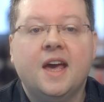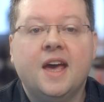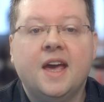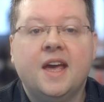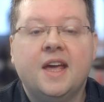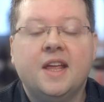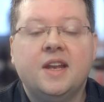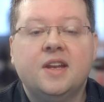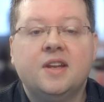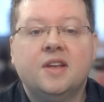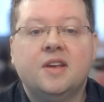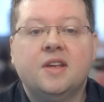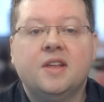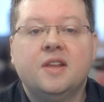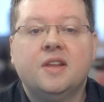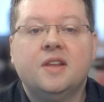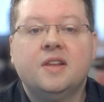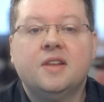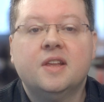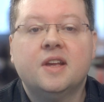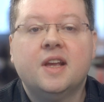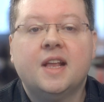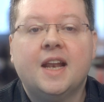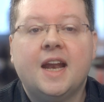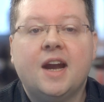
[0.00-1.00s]
and uh,
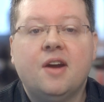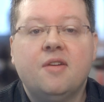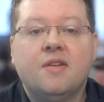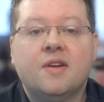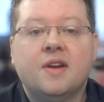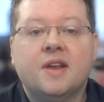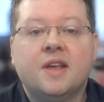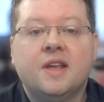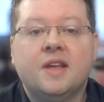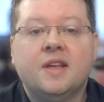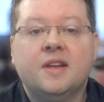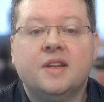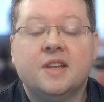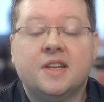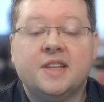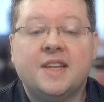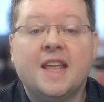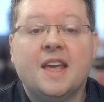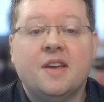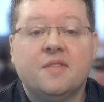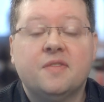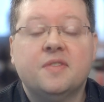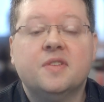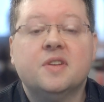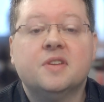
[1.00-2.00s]
the clarity and the
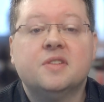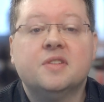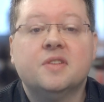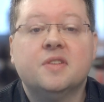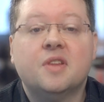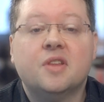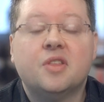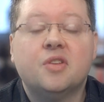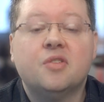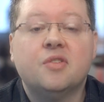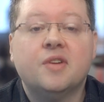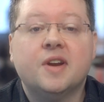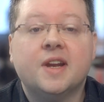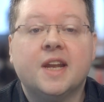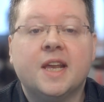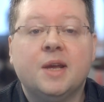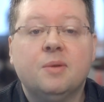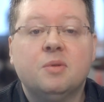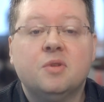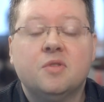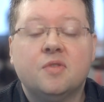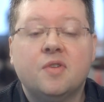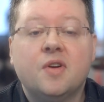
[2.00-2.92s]
depthness of the three D was